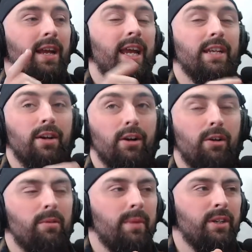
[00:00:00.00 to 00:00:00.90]
It's
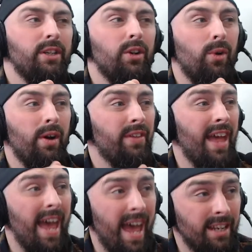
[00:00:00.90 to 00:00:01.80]
uncomplimentary to whoever
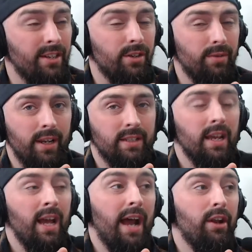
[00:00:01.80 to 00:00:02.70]
their editor is
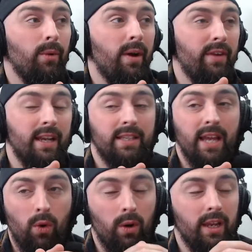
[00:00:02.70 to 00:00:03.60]
and whoever is
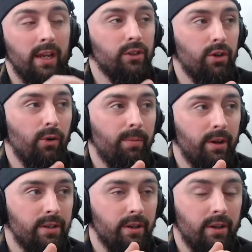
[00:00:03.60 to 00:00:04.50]
their quality control
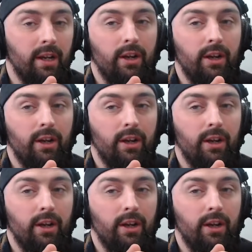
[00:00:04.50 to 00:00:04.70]
person,